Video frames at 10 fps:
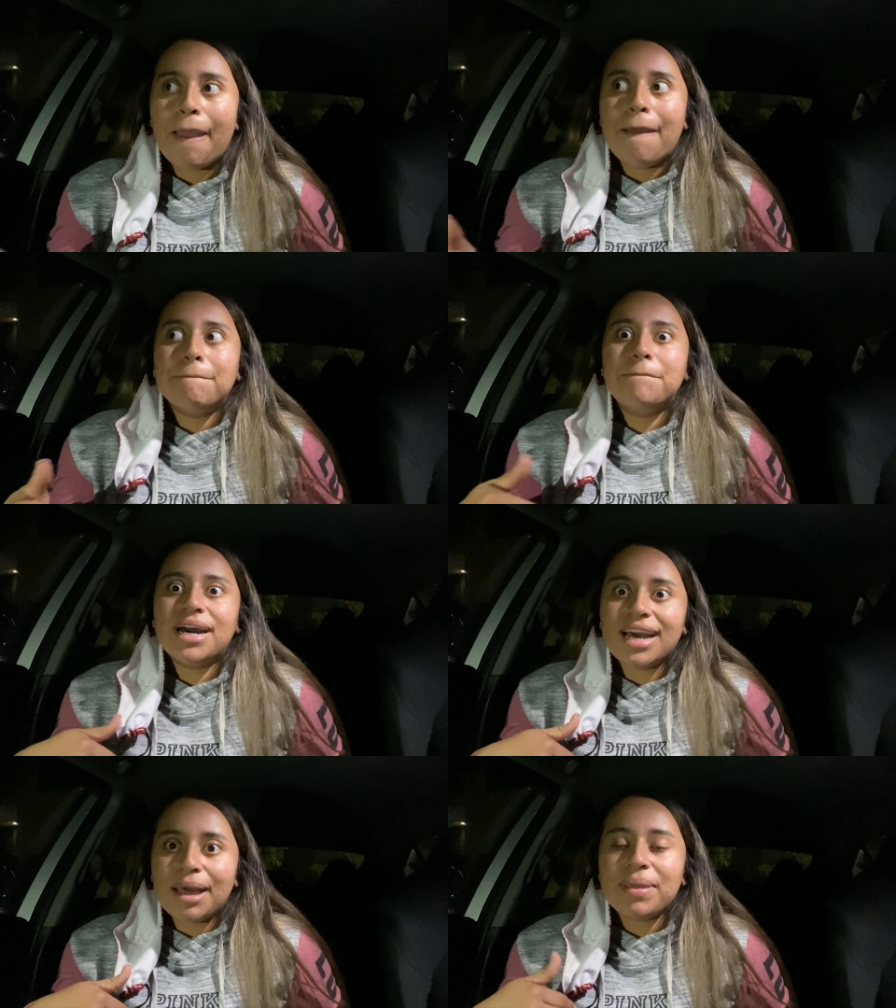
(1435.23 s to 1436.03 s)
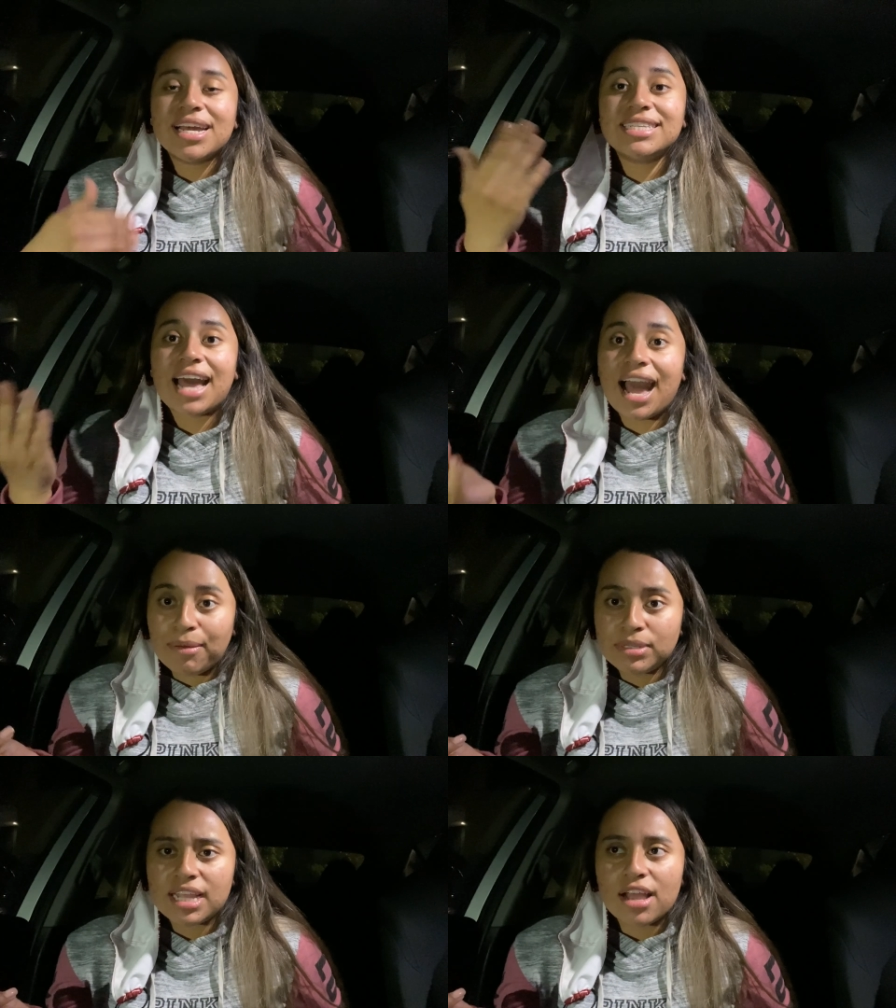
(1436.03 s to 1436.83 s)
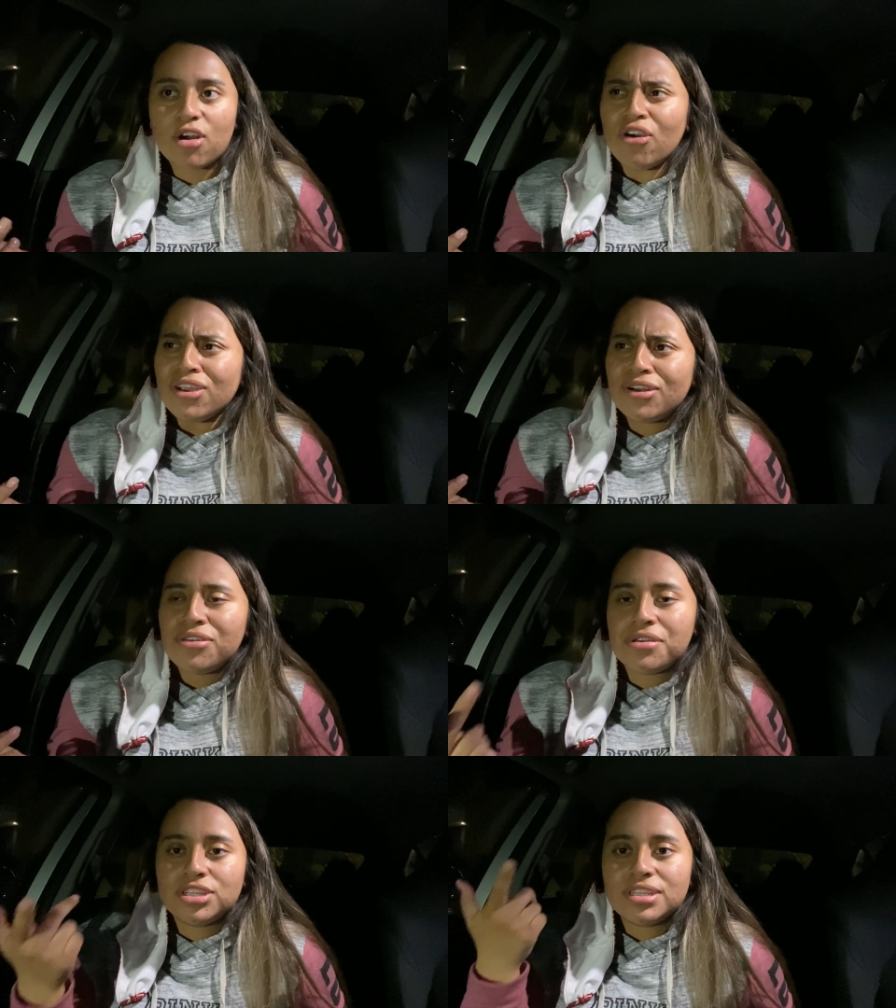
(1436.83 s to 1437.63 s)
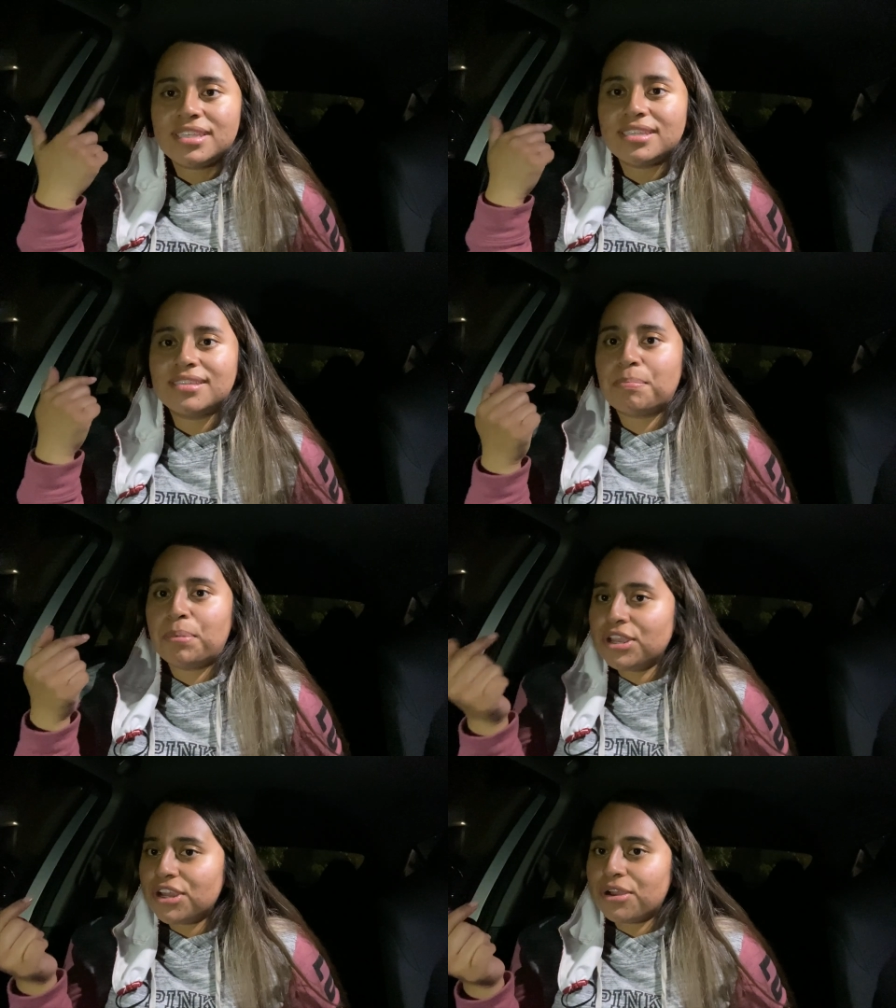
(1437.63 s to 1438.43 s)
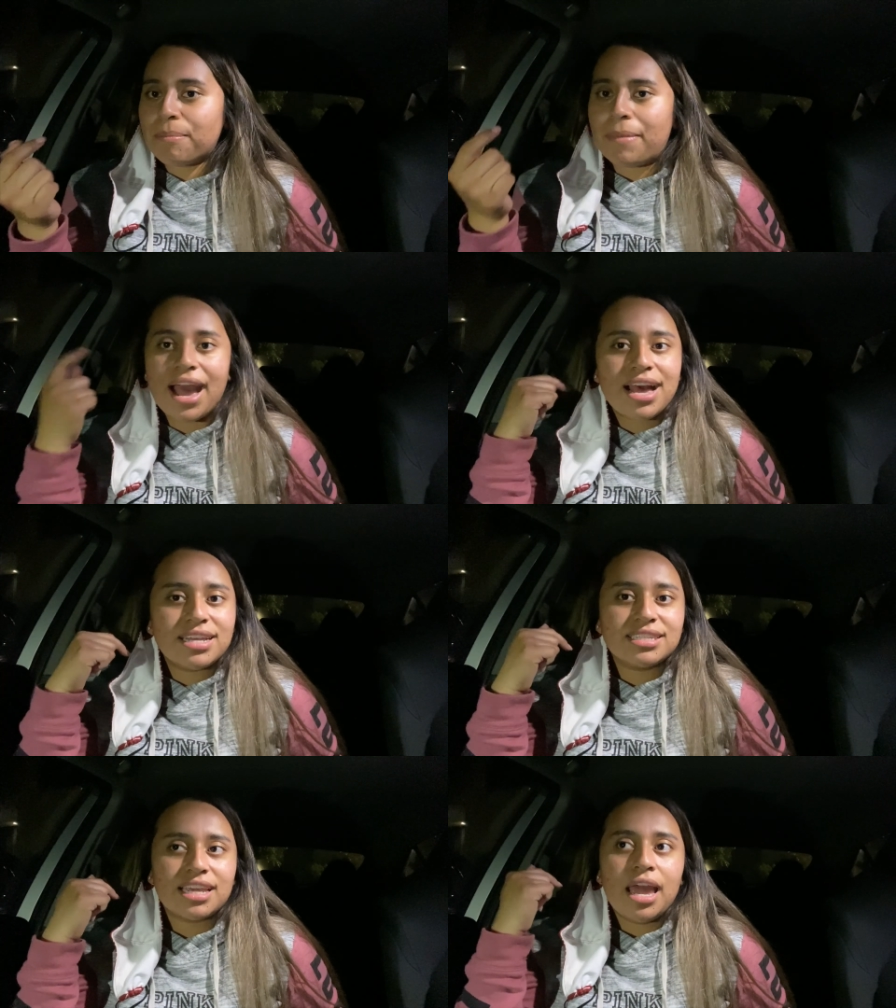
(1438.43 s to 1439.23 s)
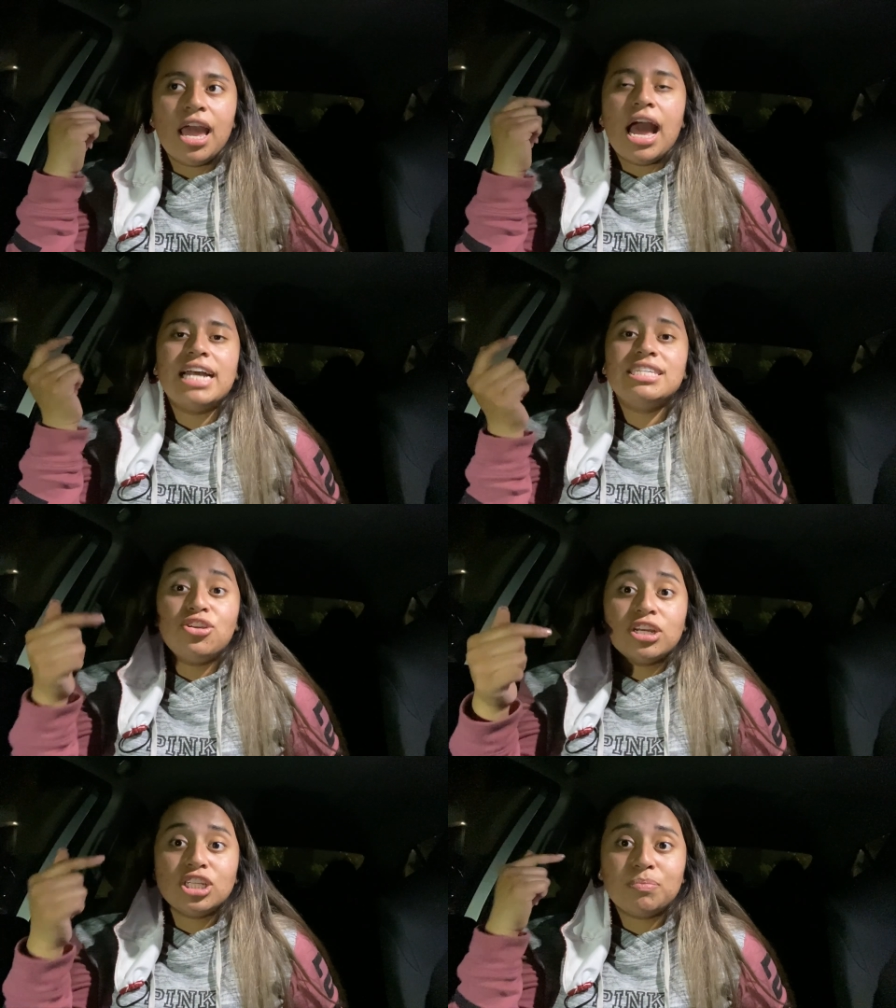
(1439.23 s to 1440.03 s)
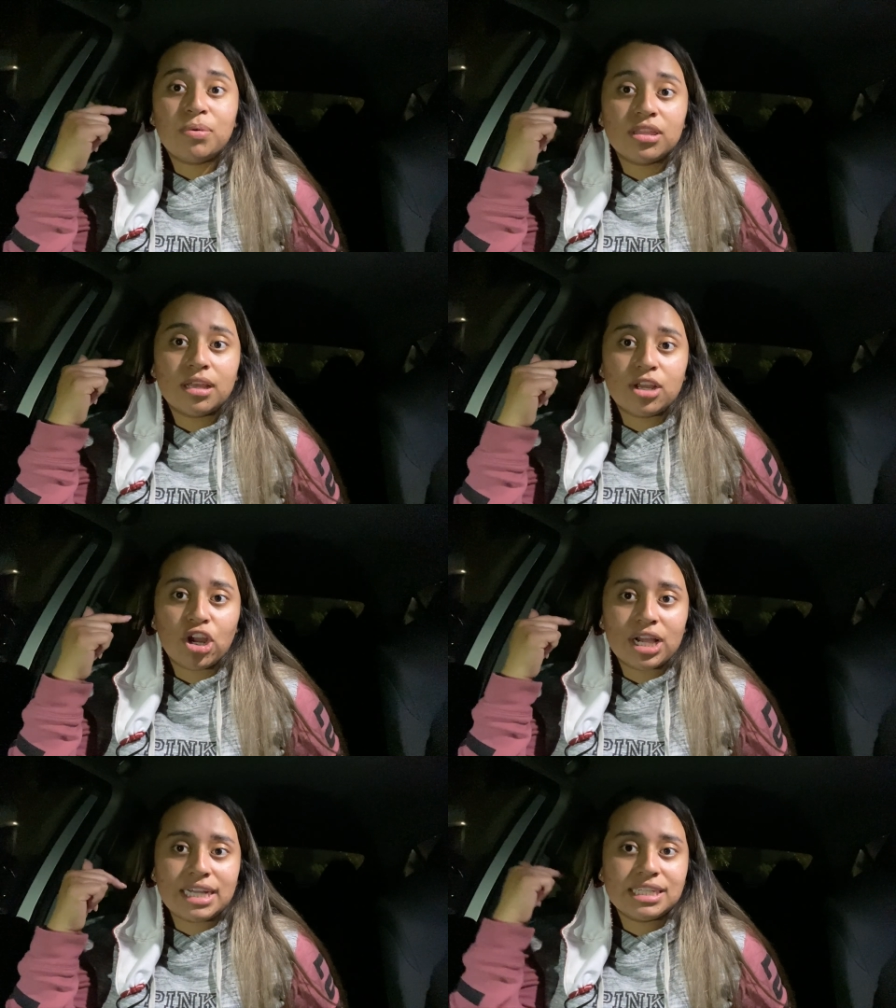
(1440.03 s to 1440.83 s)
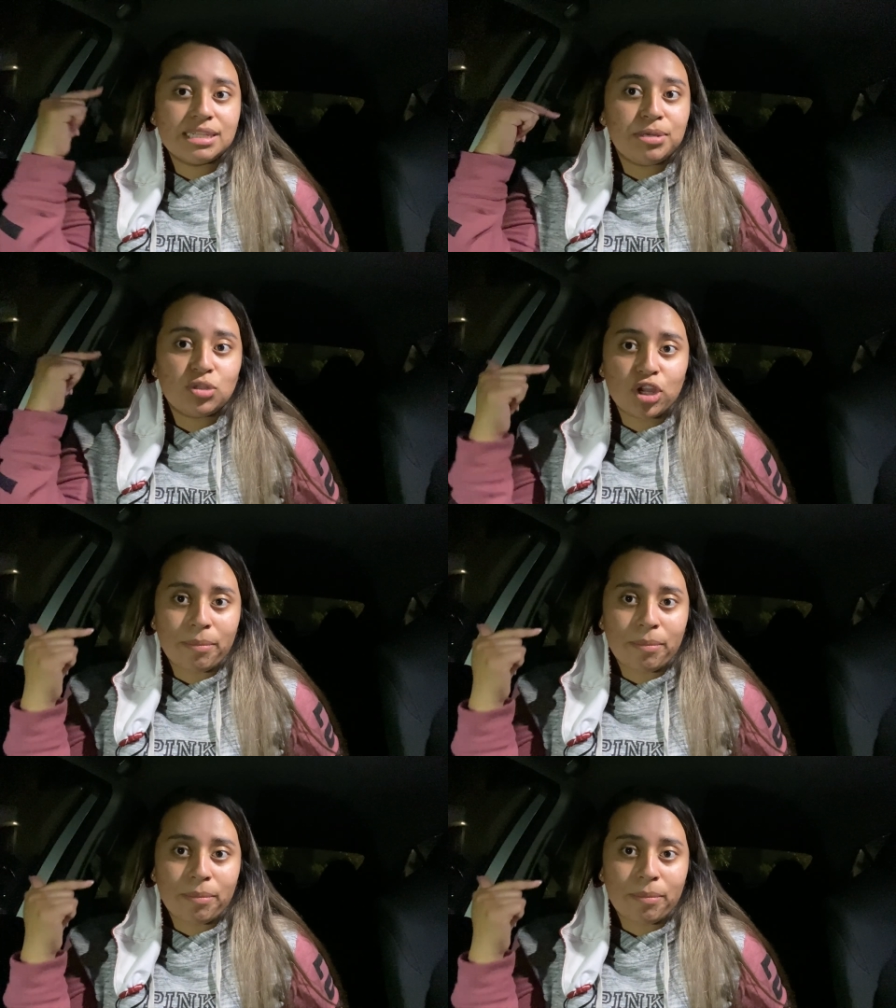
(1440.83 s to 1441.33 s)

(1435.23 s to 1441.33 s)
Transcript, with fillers: but because i was like oh you know you could just put your mask i said you could just put the your glasses in between your